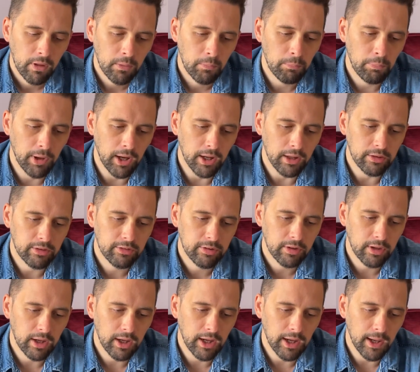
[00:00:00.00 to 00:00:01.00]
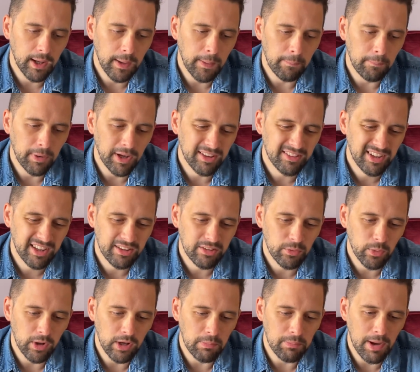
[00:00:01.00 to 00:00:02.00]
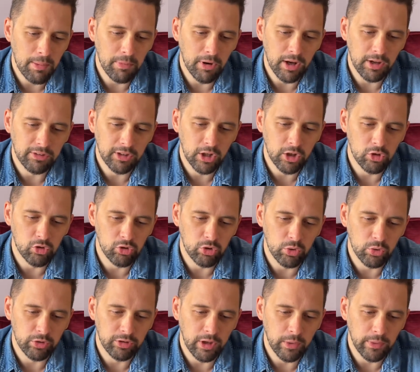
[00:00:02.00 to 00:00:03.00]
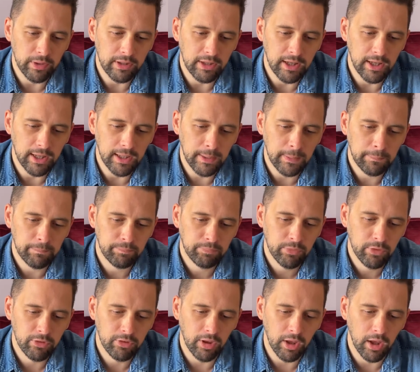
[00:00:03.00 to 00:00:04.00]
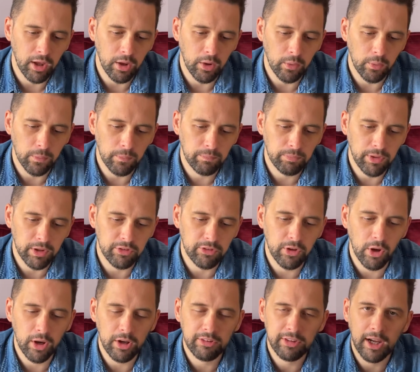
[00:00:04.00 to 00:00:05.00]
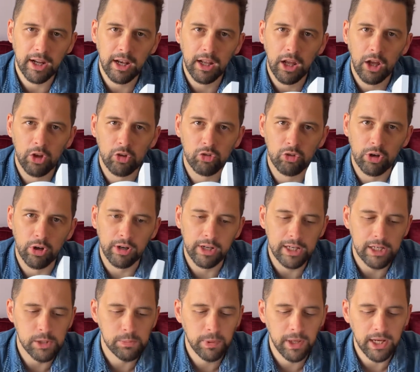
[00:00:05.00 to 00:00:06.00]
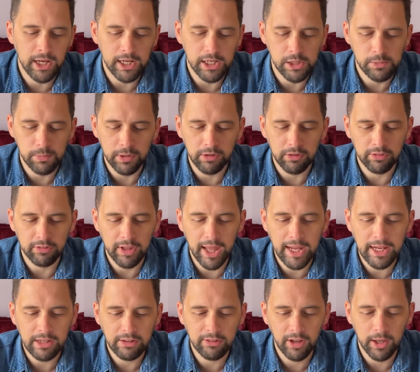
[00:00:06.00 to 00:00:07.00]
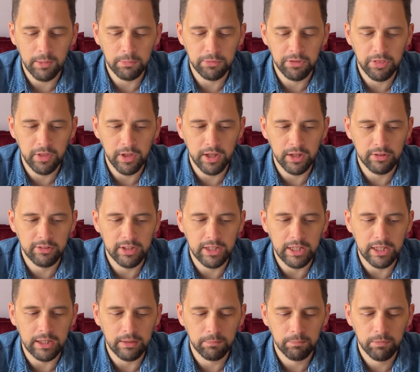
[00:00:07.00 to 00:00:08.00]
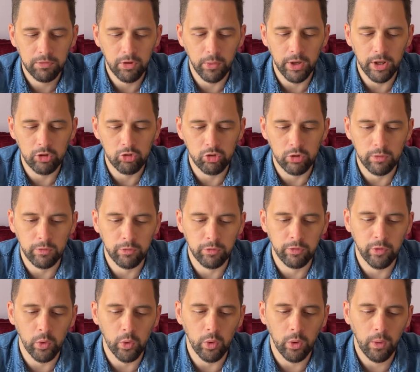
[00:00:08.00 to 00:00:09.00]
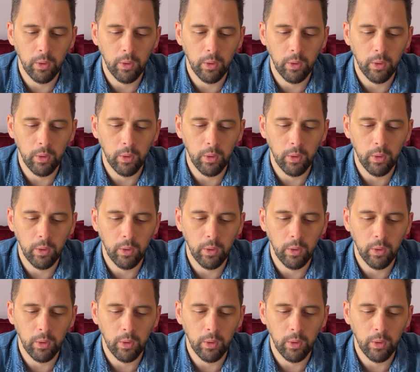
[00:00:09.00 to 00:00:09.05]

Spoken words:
But I tend to only memorise 100 or so a day. So it's not exactly 100 on each page, because it's 8 times 13, so 104.